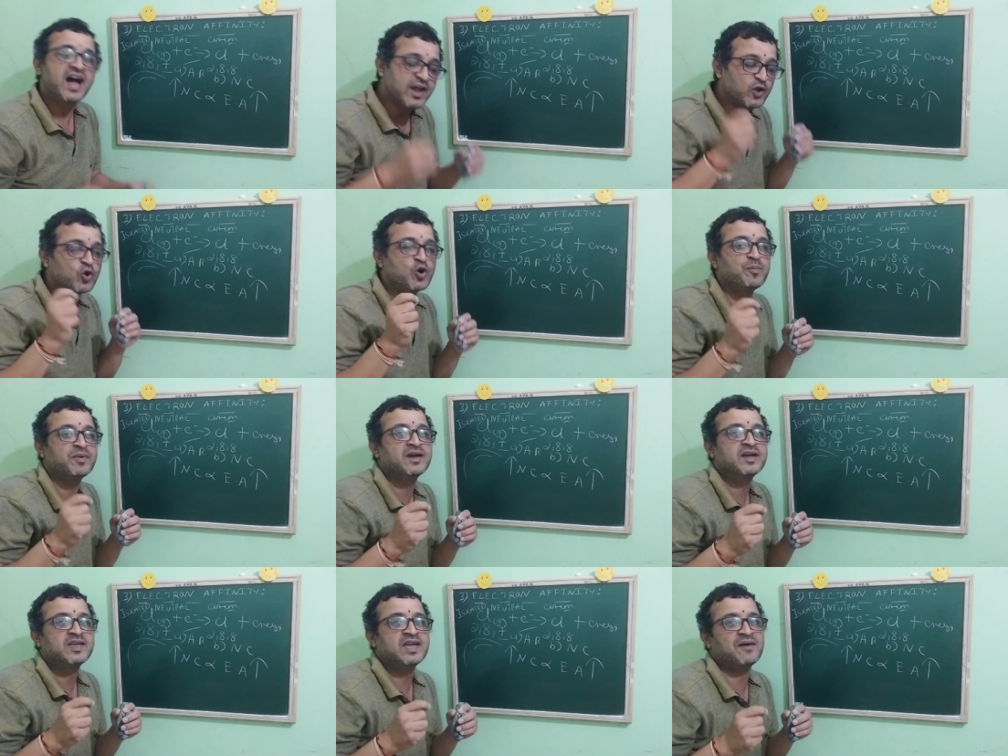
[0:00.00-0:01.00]
I
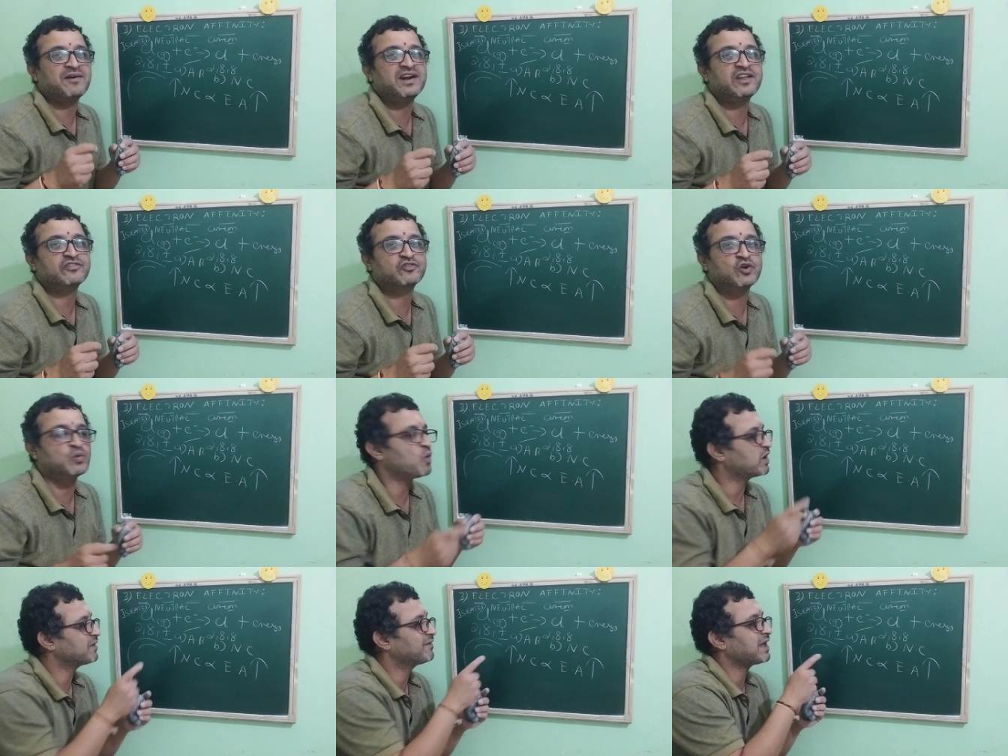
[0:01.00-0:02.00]
hope you have understood
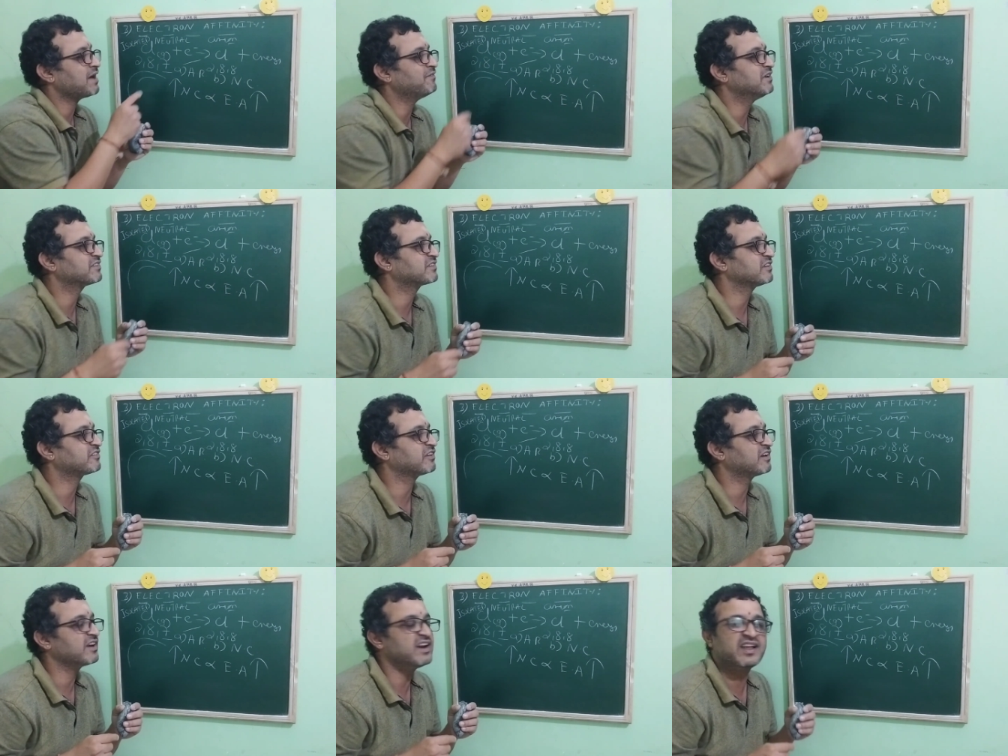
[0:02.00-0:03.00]
whatever I have discussed,
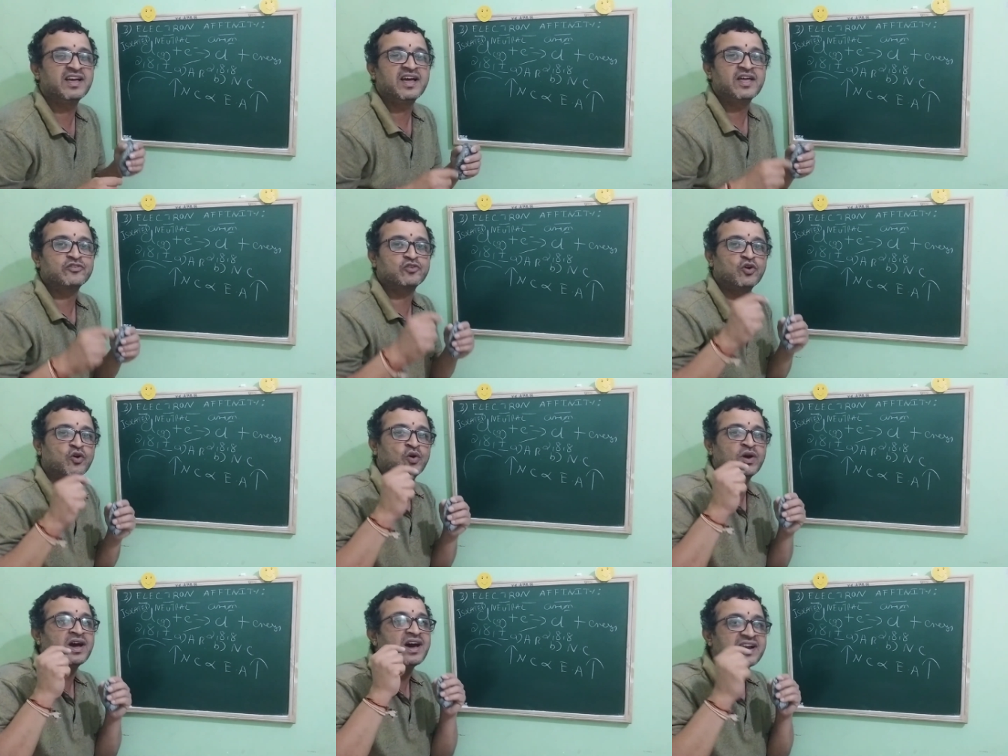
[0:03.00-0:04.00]
children.
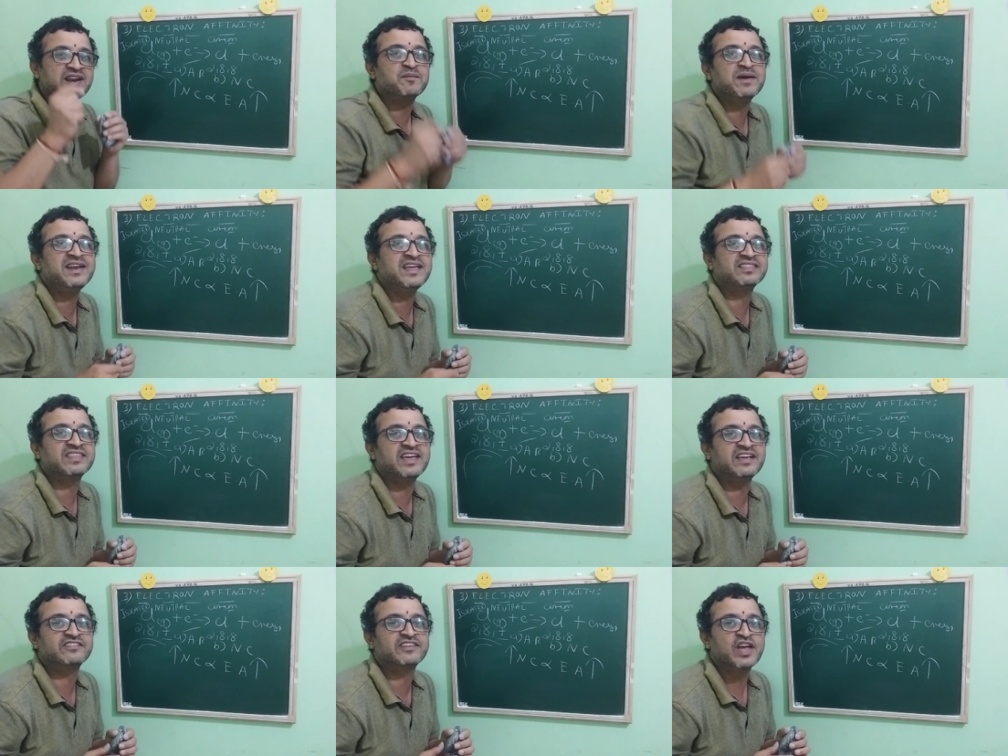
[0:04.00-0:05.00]
So remaining
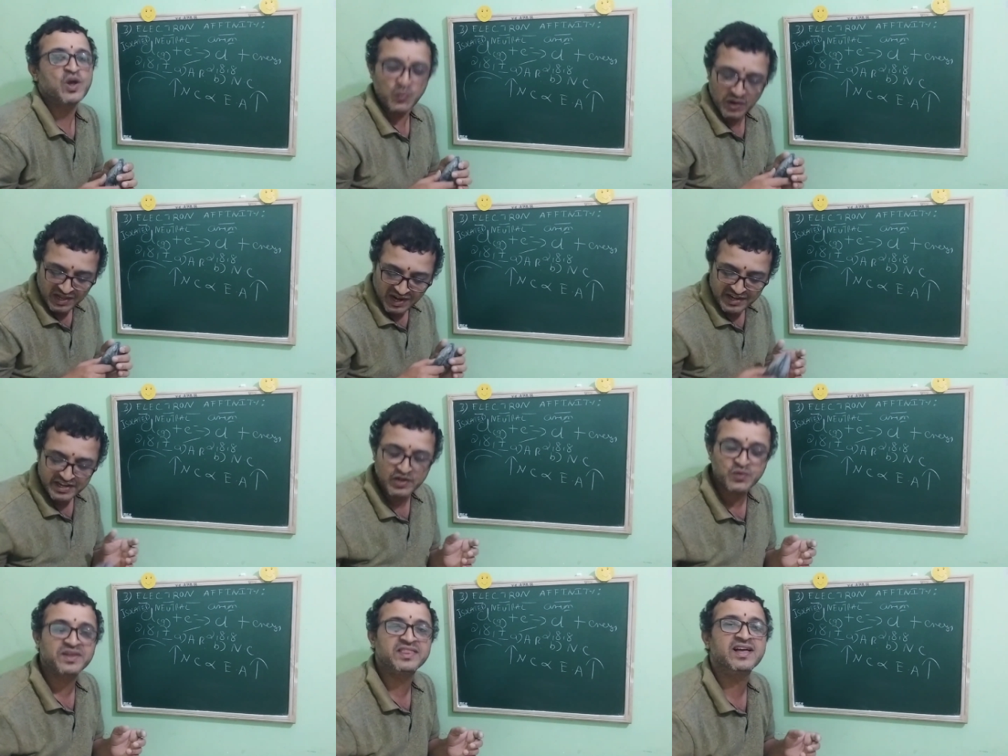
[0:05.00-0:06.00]
things will
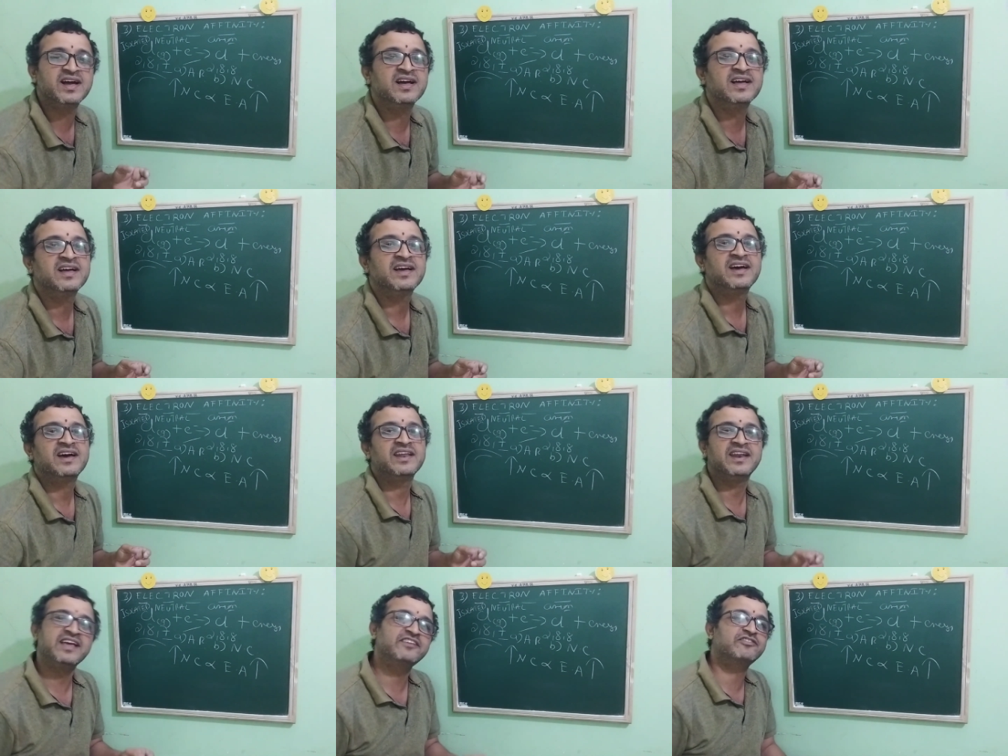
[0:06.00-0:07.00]
continue in the
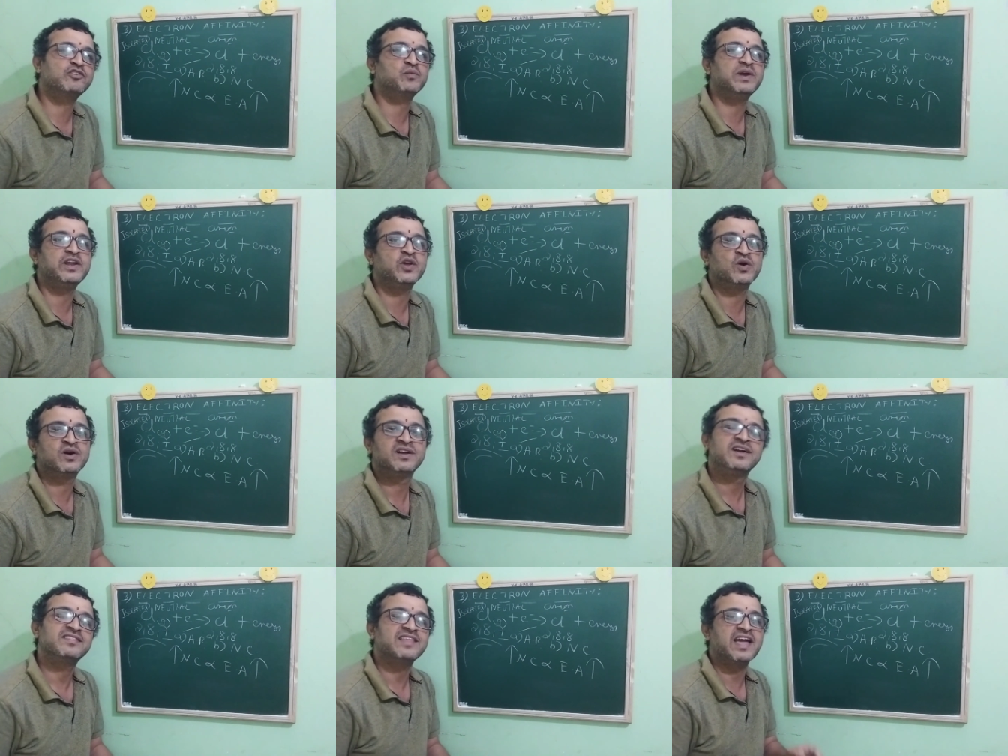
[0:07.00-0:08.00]
next video.
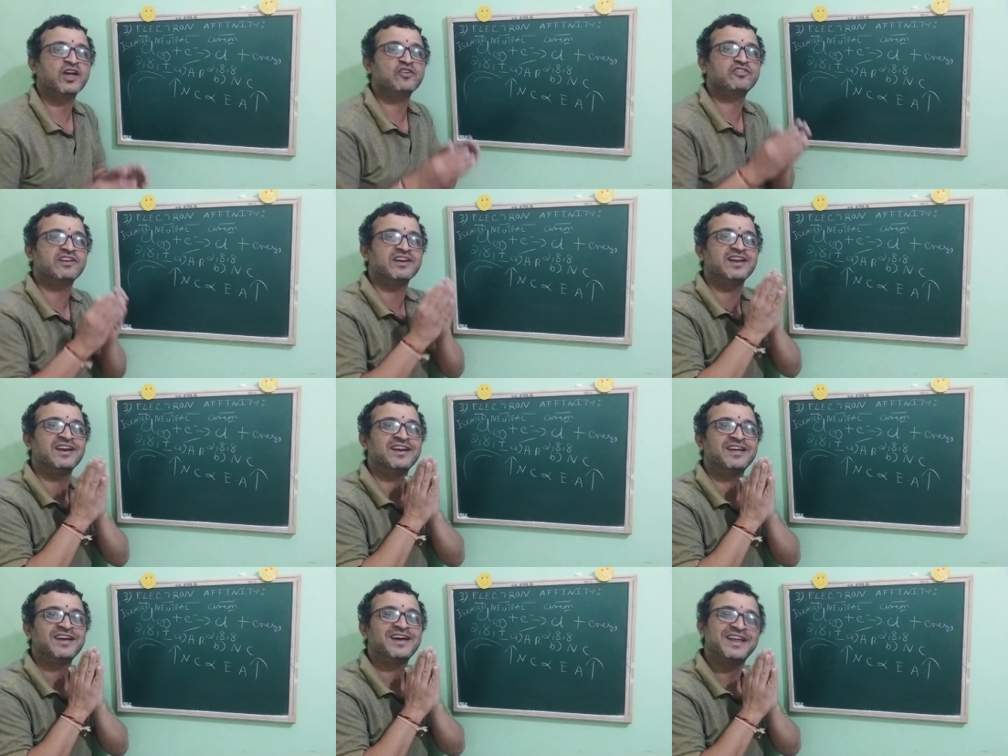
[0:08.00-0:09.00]
Thank you,
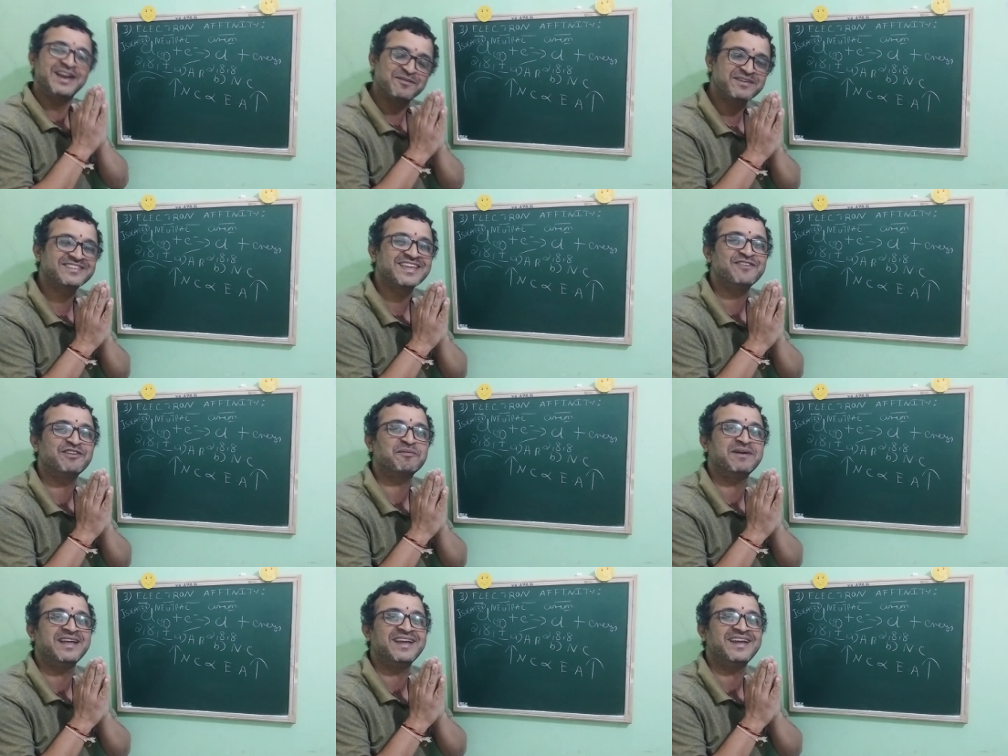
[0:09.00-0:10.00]
children. Namaste,
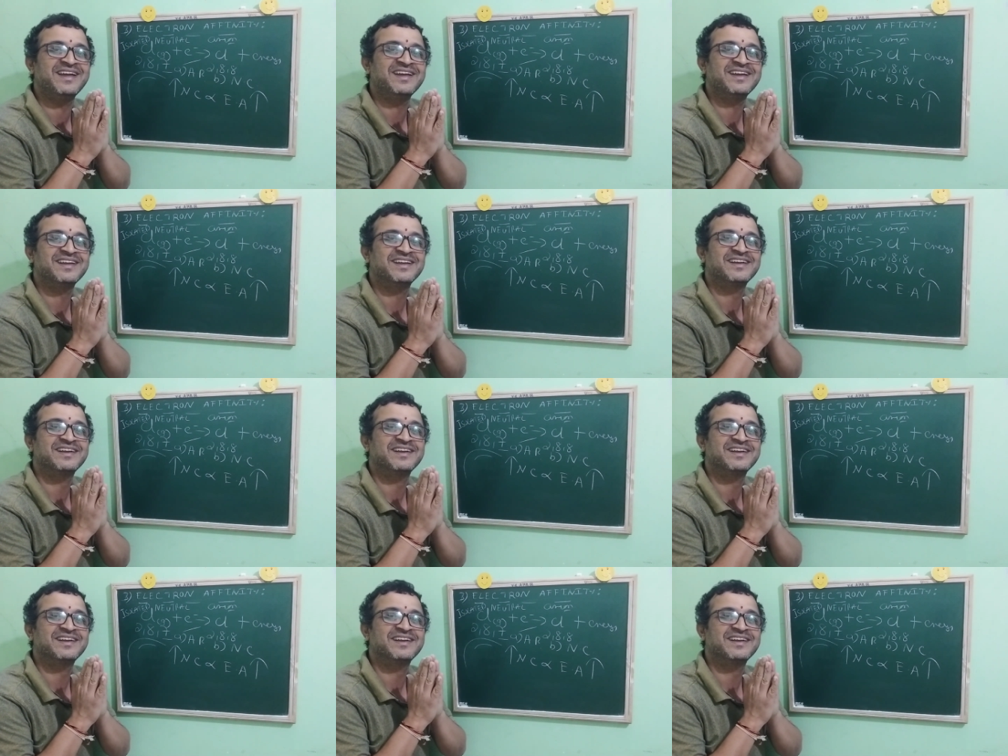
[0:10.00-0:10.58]
everybody.